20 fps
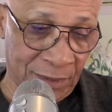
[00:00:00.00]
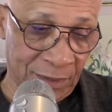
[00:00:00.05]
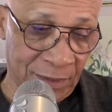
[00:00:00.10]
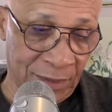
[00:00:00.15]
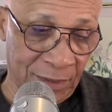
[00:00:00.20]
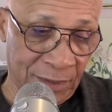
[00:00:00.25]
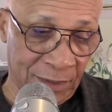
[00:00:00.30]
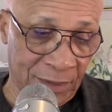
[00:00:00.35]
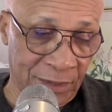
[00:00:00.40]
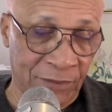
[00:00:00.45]

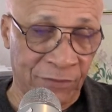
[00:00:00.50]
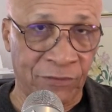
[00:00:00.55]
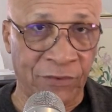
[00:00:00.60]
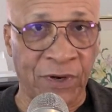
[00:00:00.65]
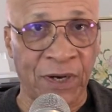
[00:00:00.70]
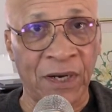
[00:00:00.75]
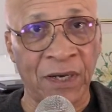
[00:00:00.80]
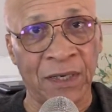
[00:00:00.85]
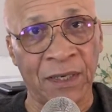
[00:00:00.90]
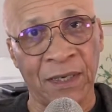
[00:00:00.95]

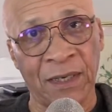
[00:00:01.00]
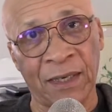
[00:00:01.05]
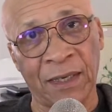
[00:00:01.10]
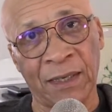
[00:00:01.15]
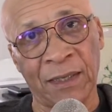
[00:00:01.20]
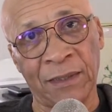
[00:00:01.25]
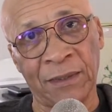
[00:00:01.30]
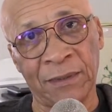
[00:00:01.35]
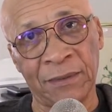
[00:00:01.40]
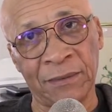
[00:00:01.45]

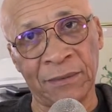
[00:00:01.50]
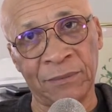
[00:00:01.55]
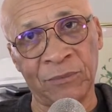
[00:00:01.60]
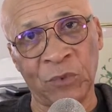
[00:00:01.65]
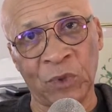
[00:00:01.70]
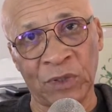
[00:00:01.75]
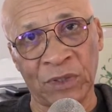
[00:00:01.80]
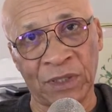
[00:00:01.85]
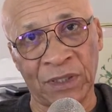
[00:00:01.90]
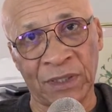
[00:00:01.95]
Ivanka
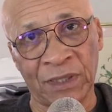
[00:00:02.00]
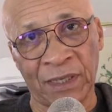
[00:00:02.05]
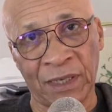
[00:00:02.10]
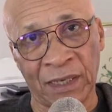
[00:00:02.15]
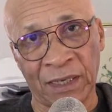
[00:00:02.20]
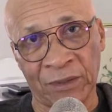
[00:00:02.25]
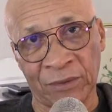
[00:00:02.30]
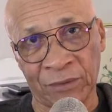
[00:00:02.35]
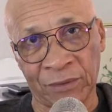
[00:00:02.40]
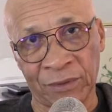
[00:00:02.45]
wasn't there,
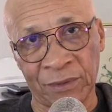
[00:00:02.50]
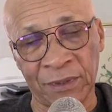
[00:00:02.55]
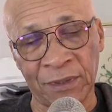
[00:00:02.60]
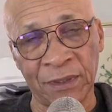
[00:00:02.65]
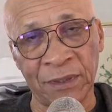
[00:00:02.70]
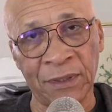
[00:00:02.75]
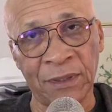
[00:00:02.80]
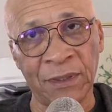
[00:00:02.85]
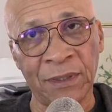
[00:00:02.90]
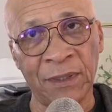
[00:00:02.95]
I heard.
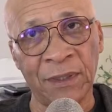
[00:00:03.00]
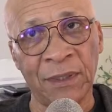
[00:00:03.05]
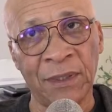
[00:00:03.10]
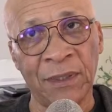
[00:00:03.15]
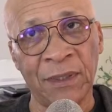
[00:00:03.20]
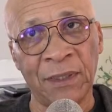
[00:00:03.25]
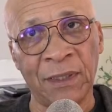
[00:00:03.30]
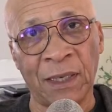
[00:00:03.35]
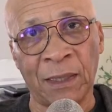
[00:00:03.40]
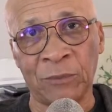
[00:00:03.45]

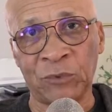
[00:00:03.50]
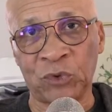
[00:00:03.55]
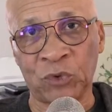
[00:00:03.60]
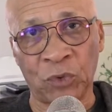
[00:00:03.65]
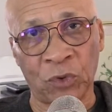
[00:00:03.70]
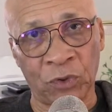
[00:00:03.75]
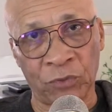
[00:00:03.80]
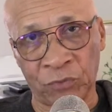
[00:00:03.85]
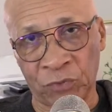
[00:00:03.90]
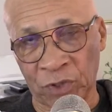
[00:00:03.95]
I'm sure
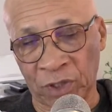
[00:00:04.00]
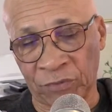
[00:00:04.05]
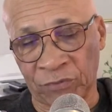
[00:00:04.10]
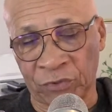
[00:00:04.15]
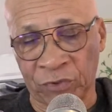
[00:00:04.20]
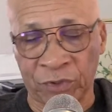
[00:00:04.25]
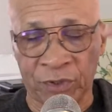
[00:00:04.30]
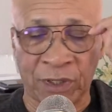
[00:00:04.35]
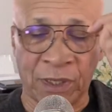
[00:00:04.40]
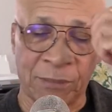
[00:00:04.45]
all of you have
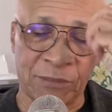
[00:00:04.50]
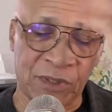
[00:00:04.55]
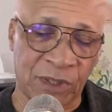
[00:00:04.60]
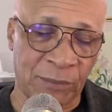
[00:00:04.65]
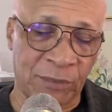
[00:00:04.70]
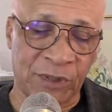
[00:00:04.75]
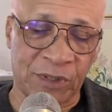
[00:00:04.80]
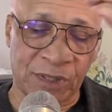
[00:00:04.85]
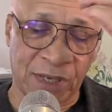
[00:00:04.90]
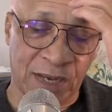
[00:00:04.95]
heard. I'm
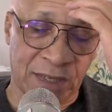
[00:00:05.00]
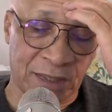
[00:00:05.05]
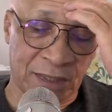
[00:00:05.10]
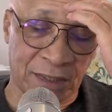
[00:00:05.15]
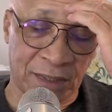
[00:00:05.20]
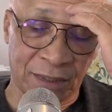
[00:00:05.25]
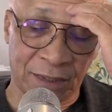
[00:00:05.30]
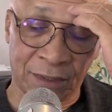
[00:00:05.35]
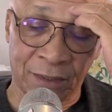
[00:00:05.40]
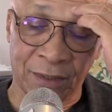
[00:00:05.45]
simply
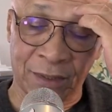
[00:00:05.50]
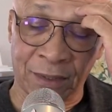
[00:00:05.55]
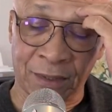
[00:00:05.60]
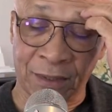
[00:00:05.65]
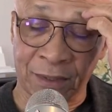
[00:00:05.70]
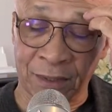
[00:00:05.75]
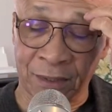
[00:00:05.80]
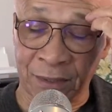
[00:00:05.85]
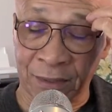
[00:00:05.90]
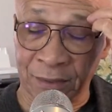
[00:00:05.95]
citing
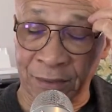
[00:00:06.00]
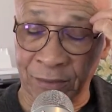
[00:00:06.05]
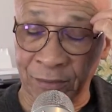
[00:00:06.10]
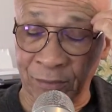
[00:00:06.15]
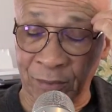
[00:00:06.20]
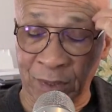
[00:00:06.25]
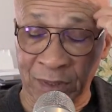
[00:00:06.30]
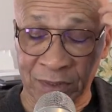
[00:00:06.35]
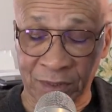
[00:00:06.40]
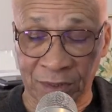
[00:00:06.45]

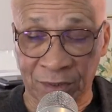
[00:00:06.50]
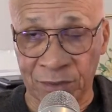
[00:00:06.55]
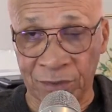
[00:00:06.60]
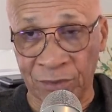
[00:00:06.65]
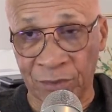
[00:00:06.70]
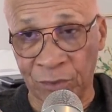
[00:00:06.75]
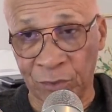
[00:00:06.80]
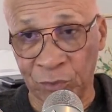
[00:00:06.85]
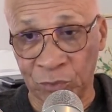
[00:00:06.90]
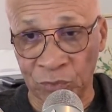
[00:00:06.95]
what's in the
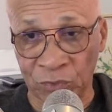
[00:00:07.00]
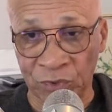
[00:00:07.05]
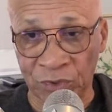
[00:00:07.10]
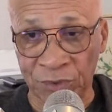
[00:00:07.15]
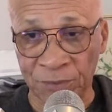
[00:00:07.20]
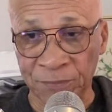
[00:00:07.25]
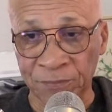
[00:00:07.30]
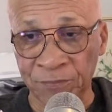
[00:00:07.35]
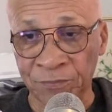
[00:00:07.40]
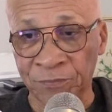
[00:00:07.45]
news.
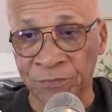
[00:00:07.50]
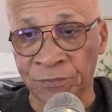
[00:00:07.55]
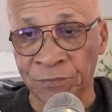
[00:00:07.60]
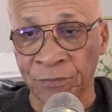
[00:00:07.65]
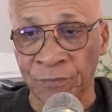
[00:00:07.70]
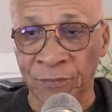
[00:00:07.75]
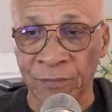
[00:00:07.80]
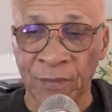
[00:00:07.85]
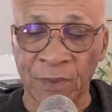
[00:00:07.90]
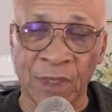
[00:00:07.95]

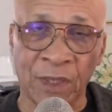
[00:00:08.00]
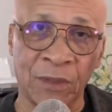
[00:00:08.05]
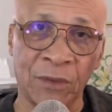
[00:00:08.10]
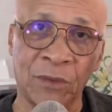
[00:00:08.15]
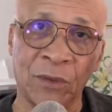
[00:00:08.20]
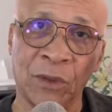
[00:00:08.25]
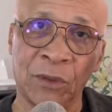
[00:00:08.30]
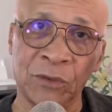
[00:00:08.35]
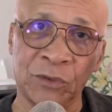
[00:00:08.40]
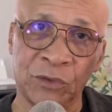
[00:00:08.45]
And
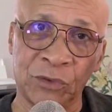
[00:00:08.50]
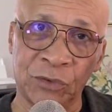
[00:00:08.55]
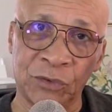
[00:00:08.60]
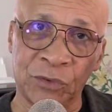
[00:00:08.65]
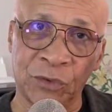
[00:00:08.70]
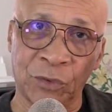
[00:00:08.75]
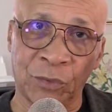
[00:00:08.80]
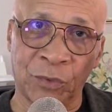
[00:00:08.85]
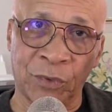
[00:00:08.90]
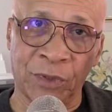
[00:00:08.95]
Don
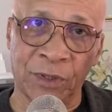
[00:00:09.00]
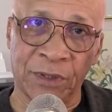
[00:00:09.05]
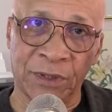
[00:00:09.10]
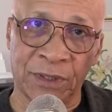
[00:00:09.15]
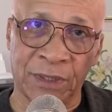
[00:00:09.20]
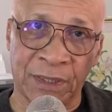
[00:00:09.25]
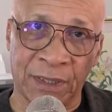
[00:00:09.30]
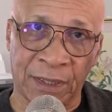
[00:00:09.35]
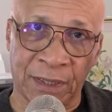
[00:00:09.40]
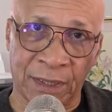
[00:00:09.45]
Jr. weren't
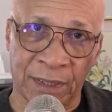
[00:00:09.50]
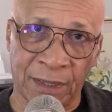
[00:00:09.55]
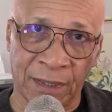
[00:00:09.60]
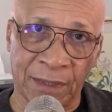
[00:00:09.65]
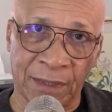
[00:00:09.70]
there.